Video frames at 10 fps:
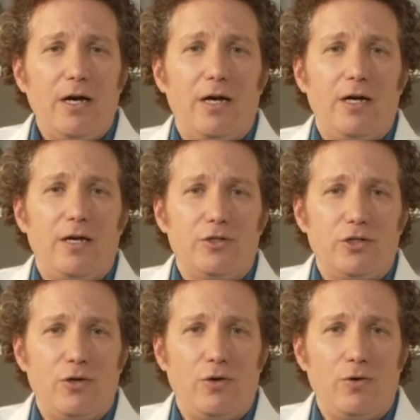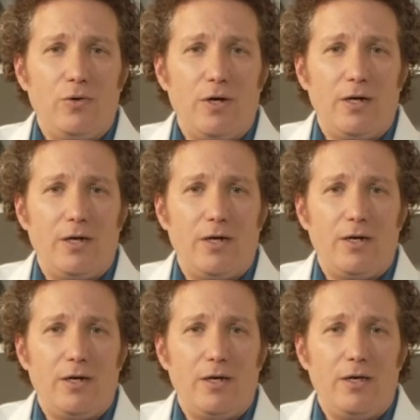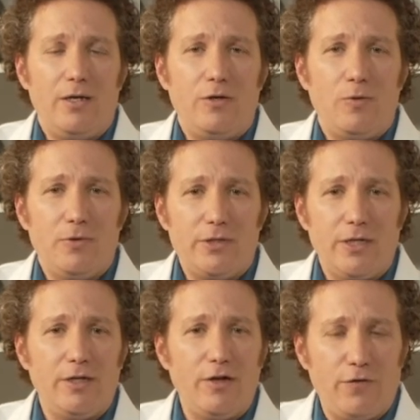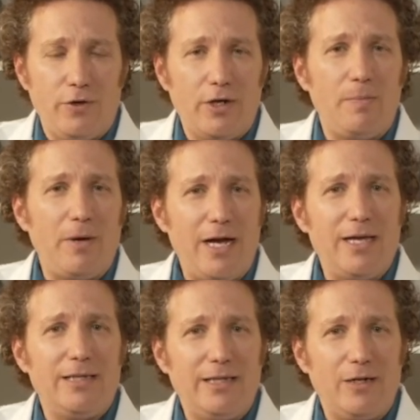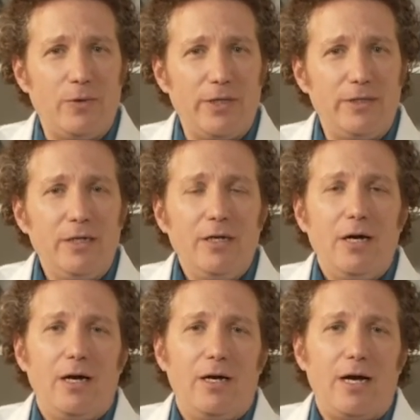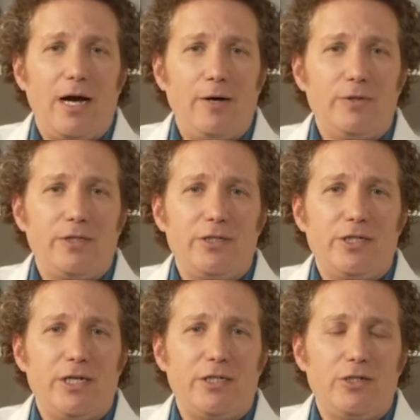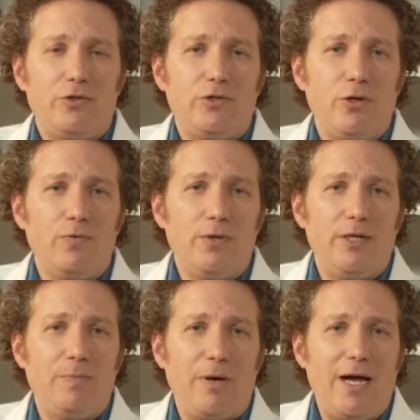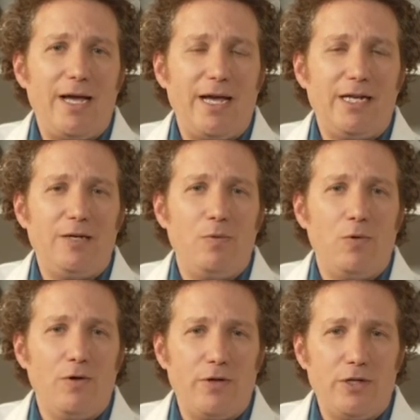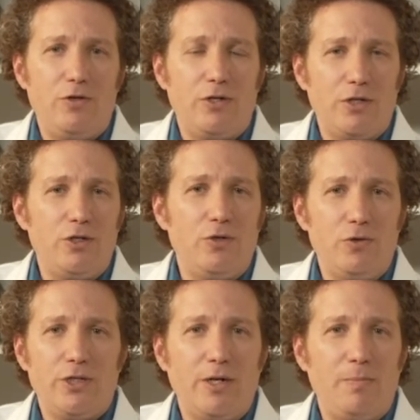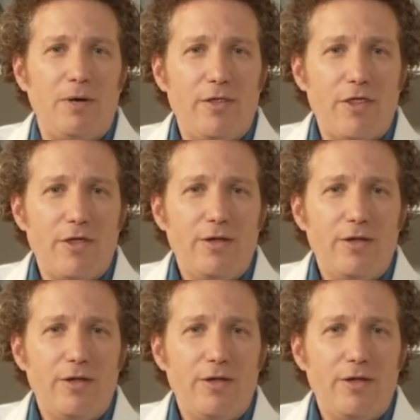Particularly if you're going to buy a liquid, I would suggest that you don't really buy any more than you can use in a month.